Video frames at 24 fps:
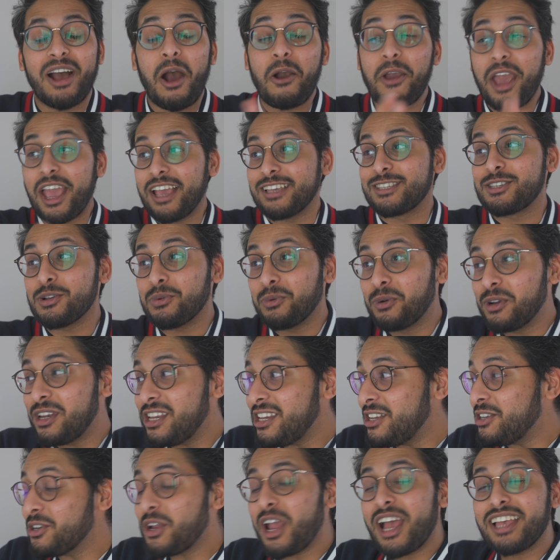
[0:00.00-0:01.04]
Okay, so what
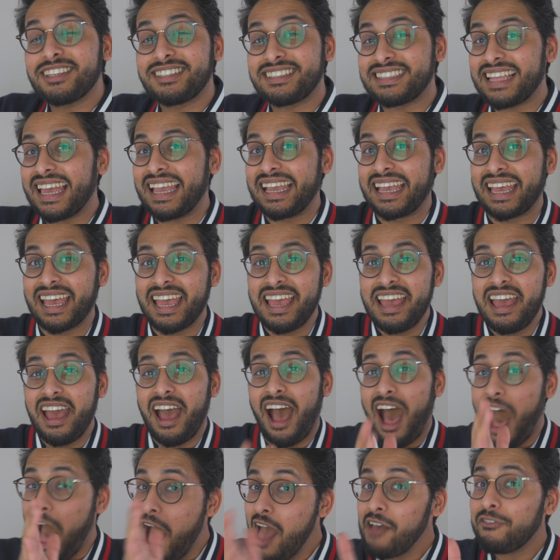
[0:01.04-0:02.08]
did you guys think?
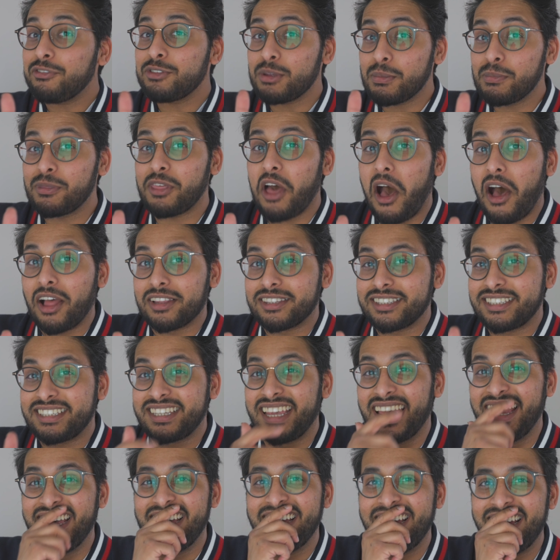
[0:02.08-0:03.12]
I have some
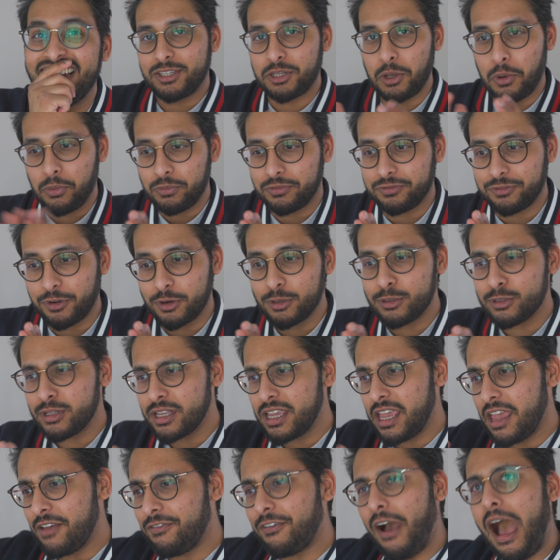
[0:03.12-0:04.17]
thoughts. So
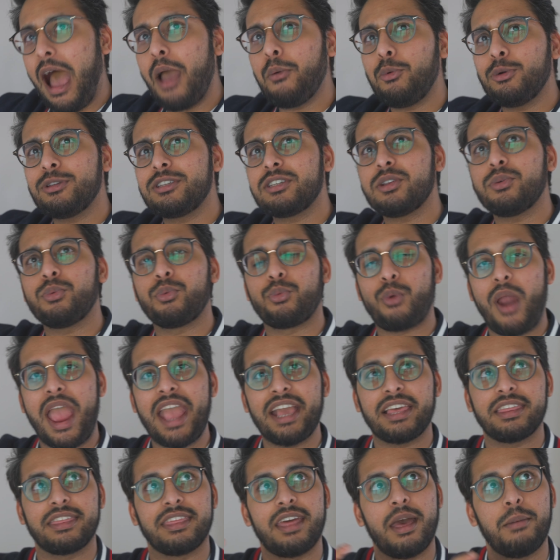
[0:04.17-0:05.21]
firstly, if I was to
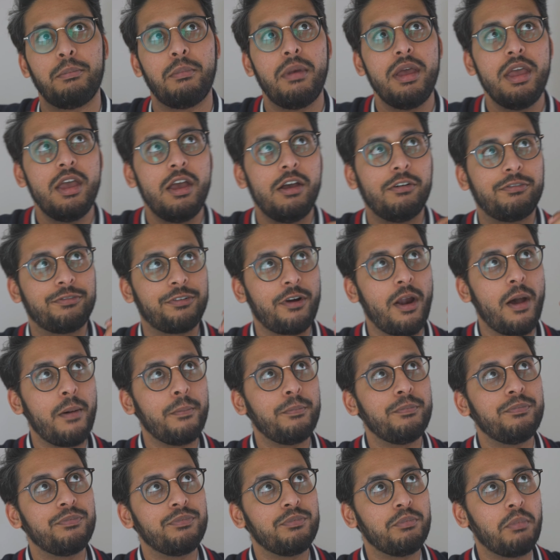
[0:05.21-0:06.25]
rank them
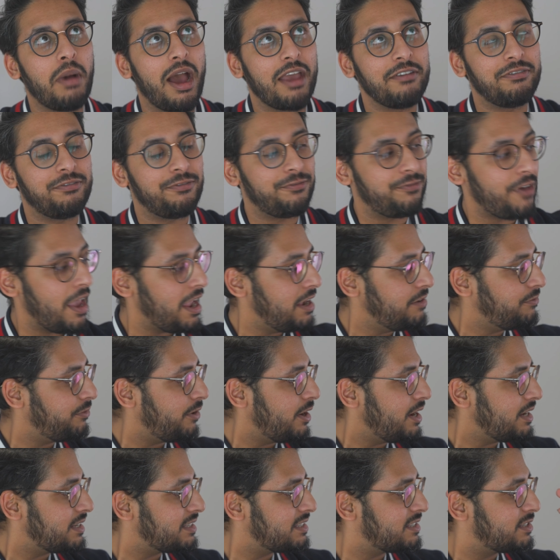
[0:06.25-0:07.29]
from my
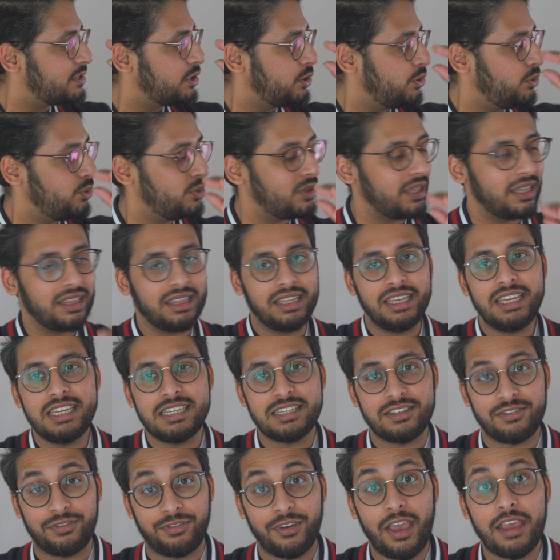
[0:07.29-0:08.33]
favorite to the
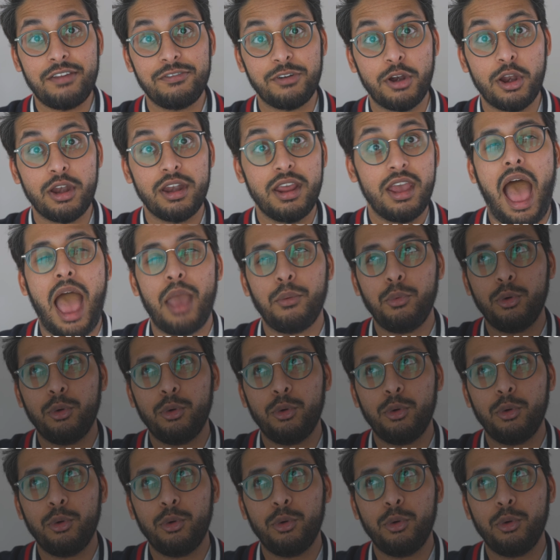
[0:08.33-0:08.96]
least favorite, I